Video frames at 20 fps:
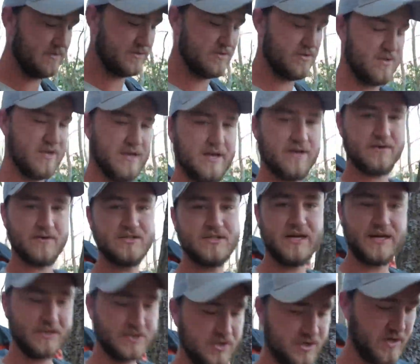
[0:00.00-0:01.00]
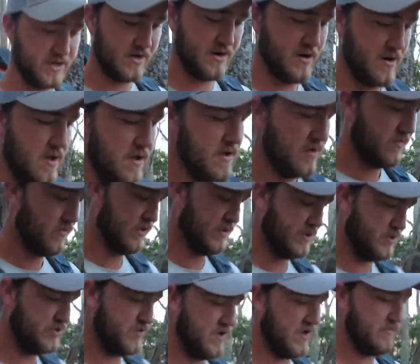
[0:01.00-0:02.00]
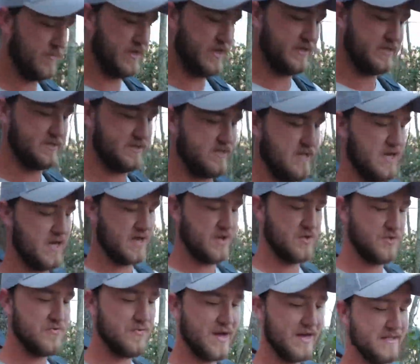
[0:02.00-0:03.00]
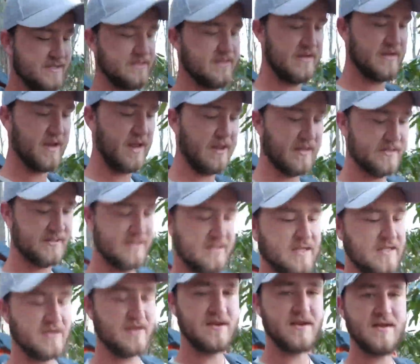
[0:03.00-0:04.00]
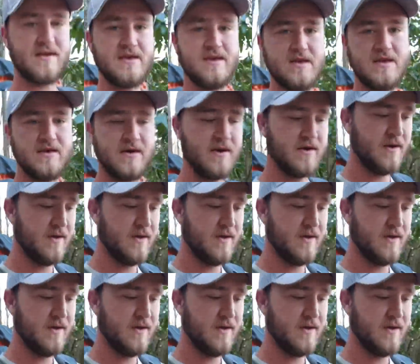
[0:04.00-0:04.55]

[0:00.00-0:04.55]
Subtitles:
to the intersection where the trail meets US 19E.